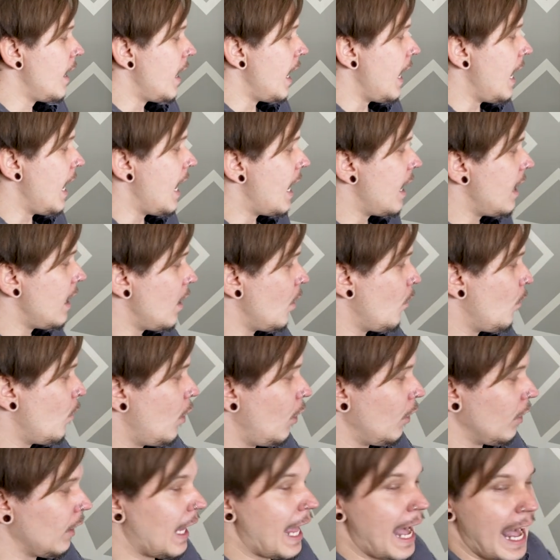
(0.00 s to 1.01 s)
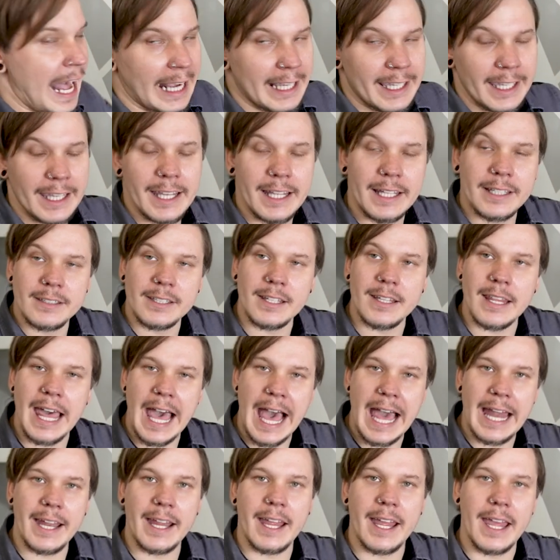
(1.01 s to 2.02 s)
and it will lock into
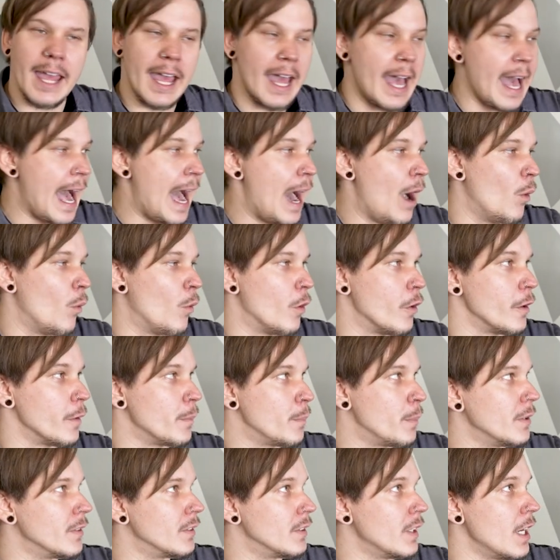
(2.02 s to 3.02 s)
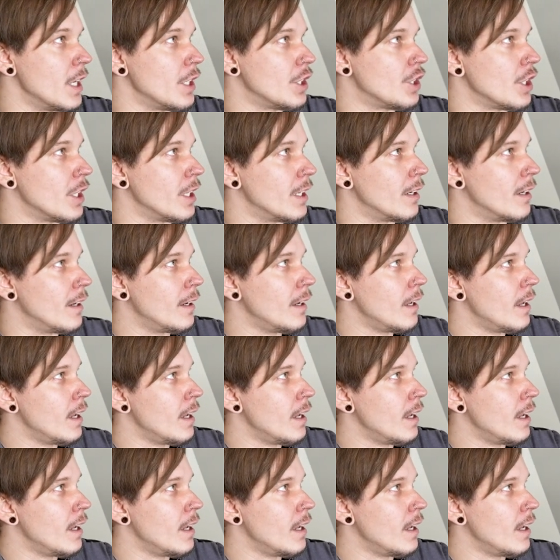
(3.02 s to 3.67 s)
that outward position.